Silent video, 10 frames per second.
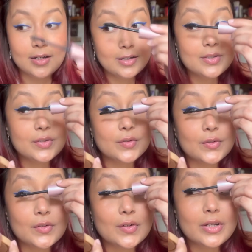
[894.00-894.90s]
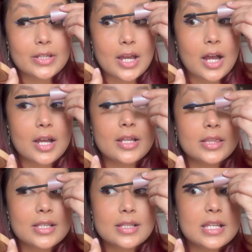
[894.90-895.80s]
So yeah,
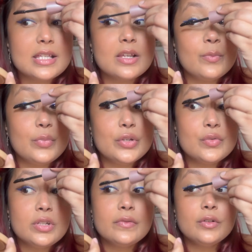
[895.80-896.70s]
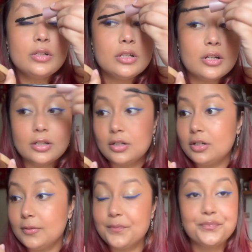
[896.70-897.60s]
this is a
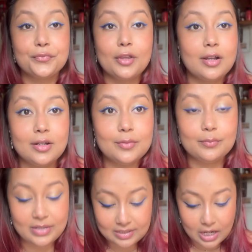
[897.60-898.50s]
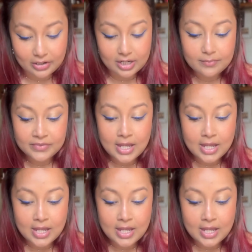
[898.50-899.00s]
beautiful mascara,